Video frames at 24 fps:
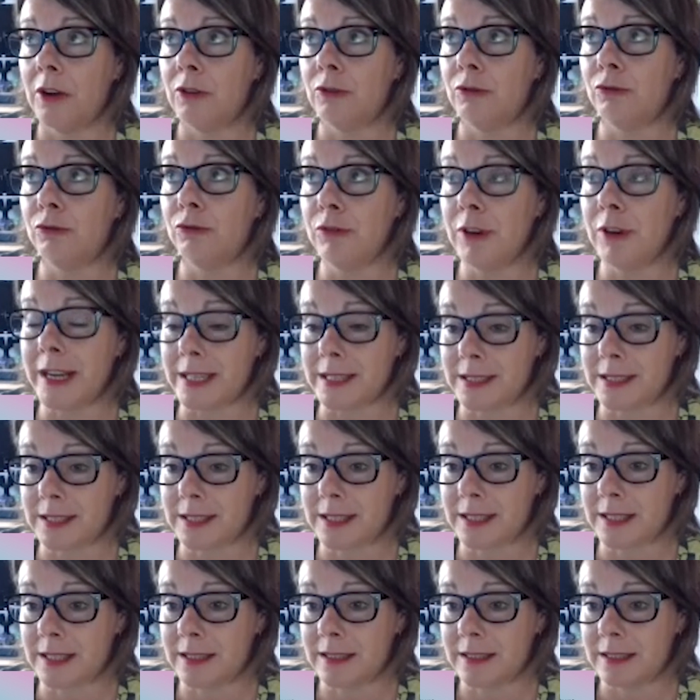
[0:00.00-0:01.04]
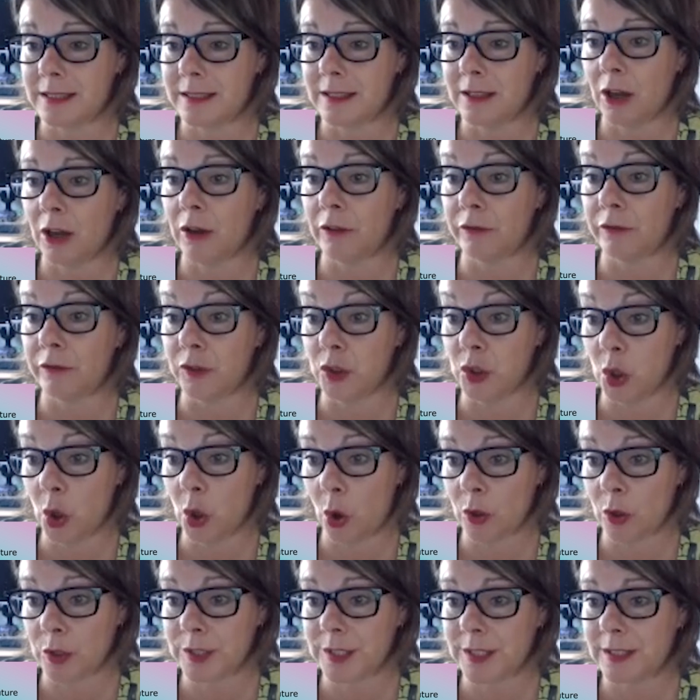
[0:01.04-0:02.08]
risk of
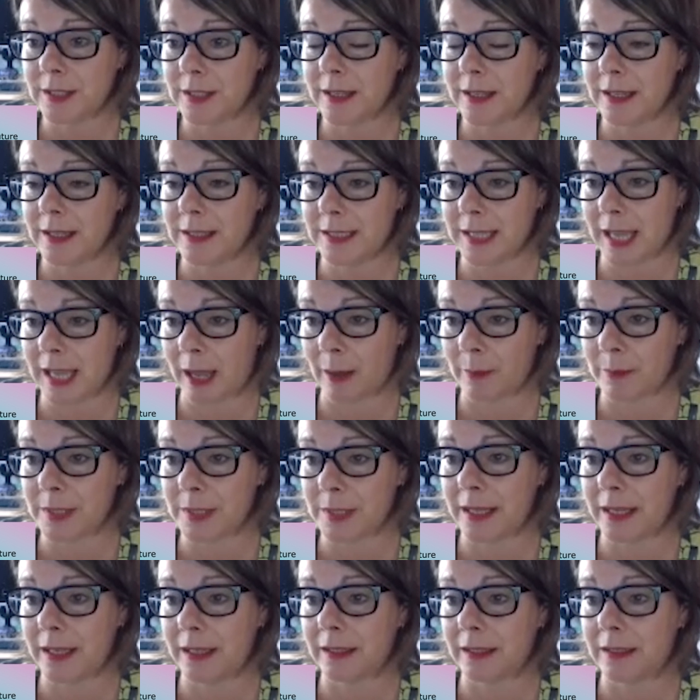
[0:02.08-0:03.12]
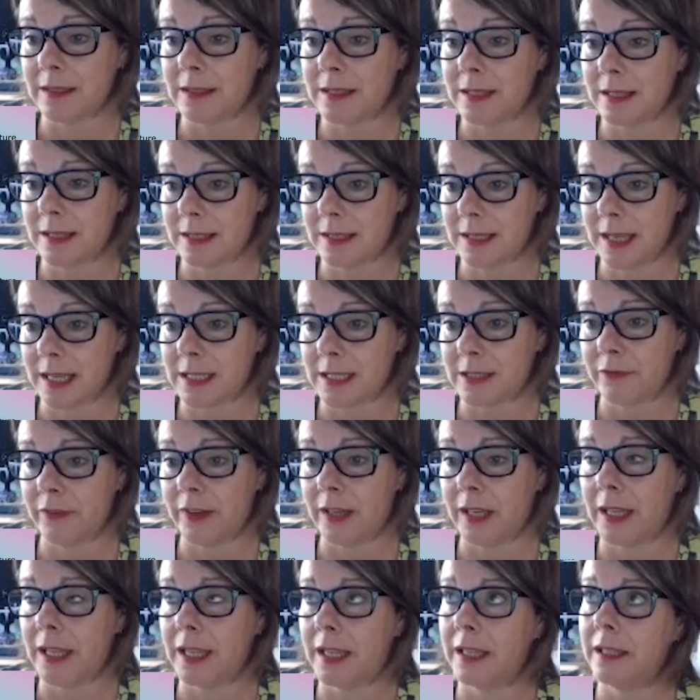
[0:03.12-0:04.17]
not adapting
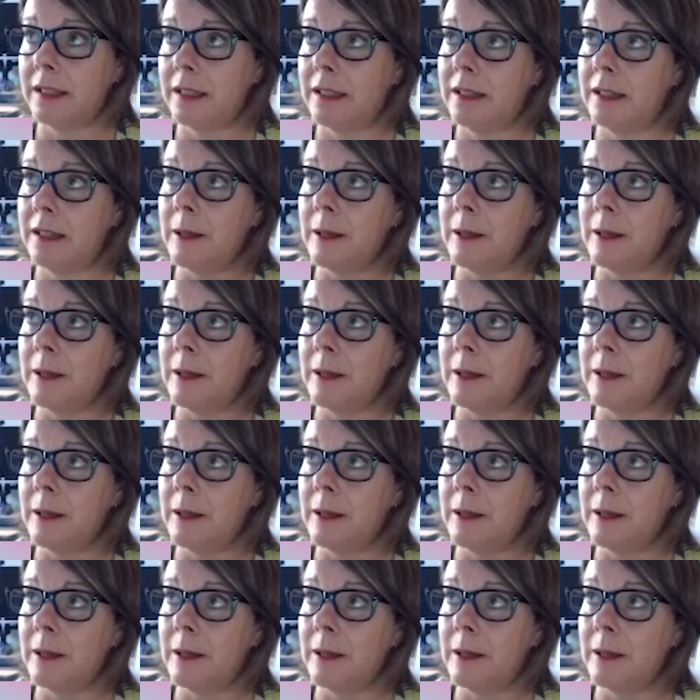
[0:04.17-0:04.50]
successfully.